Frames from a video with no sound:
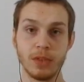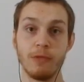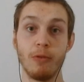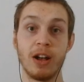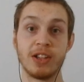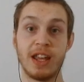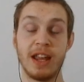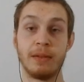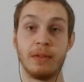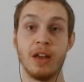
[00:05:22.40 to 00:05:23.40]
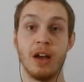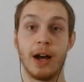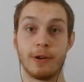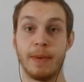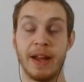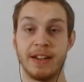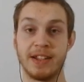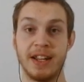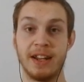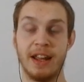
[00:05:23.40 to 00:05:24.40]
was in unrepentant
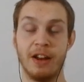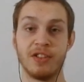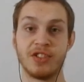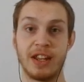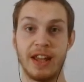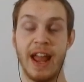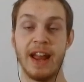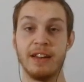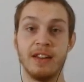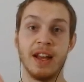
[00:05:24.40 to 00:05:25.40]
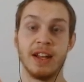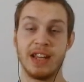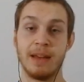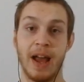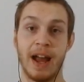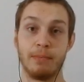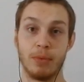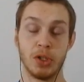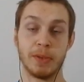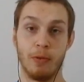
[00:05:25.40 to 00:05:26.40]
sin and heresy, and Tim had
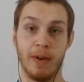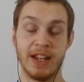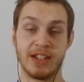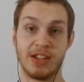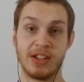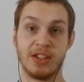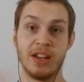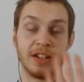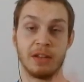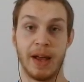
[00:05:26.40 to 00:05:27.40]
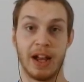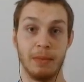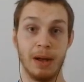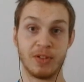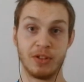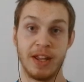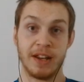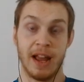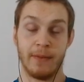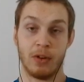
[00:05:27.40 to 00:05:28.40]
multiple witnesses to back him up. So he had
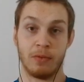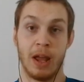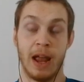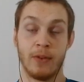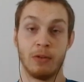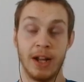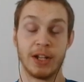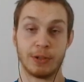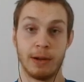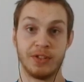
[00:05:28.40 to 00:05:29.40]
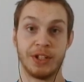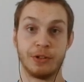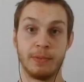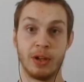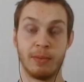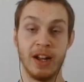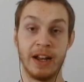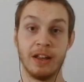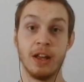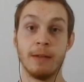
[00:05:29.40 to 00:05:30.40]
every every right scripturally to rebuke
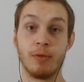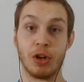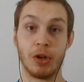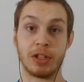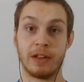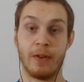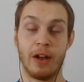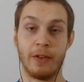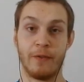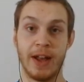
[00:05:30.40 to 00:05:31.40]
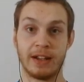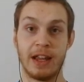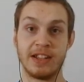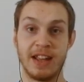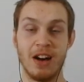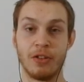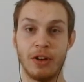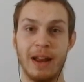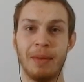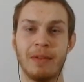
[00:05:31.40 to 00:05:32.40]
Bryan, regardless of, of the fact that he's an elder.
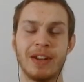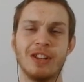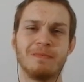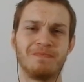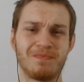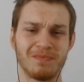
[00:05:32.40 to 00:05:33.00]
And by the way, too,